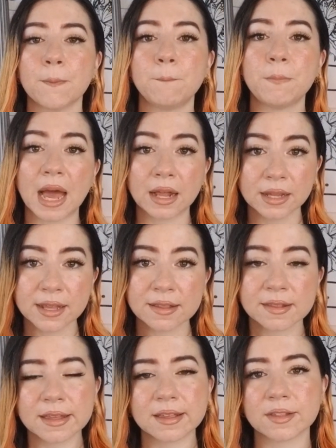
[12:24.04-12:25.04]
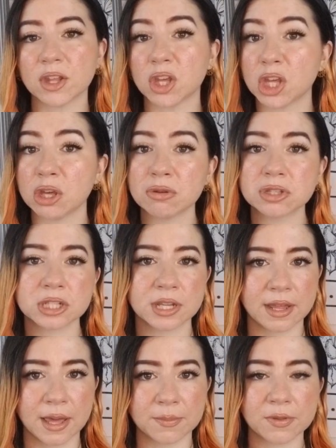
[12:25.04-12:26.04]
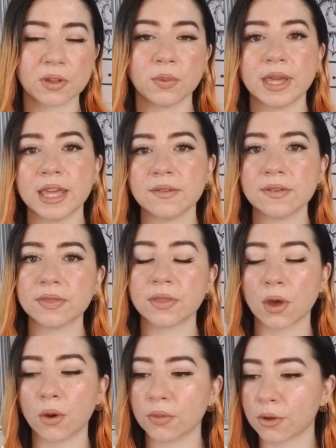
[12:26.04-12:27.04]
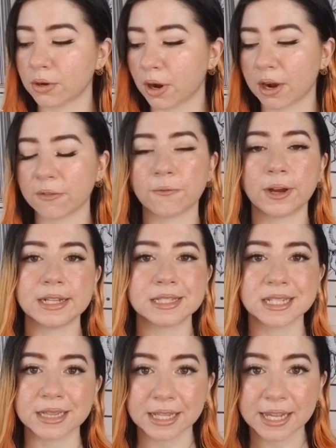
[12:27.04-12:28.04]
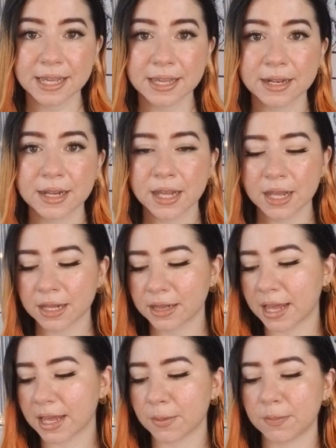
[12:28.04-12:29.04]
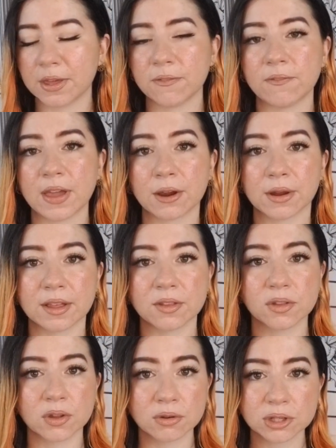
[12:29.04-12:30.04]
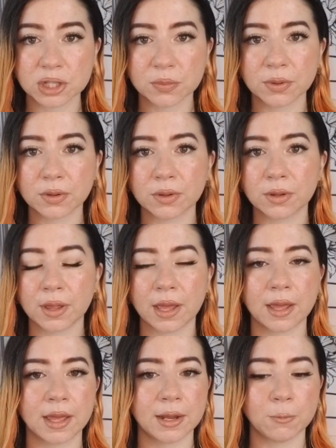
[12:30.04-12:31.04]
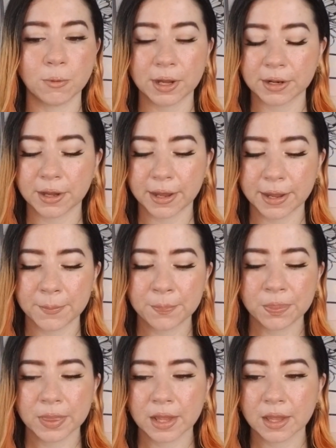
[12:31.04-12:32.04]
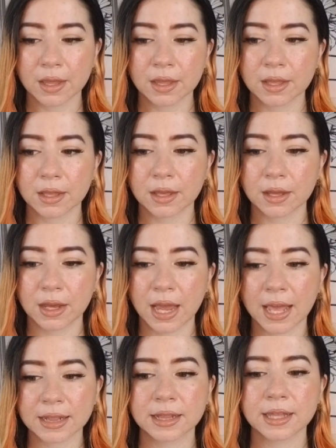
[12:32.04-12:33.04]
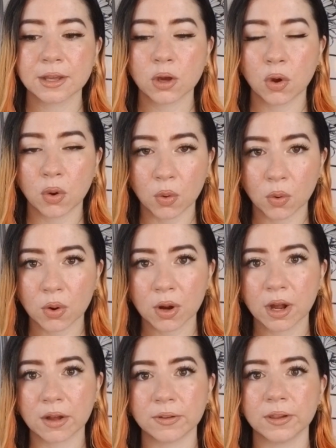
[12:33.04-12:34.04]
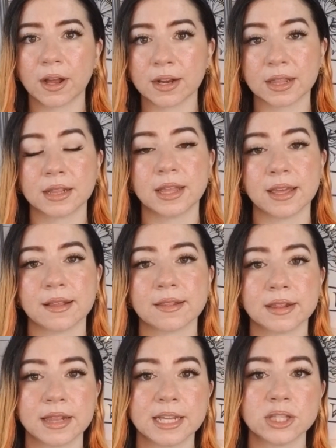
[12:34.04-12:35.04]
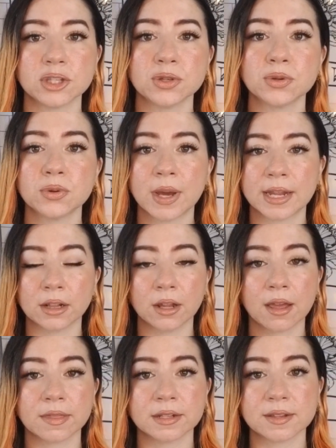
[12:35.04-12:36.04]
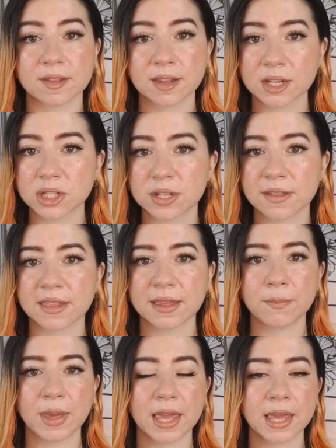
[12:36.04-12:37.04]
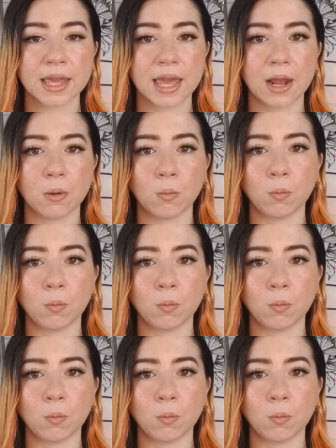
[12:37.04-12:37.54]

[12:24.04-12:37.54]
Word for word: balance is huge to them. So even though they're not afraid to lead, they can be very sociable and whatnot. At the core of a lot of the things that they do and a lot of the decisions they make and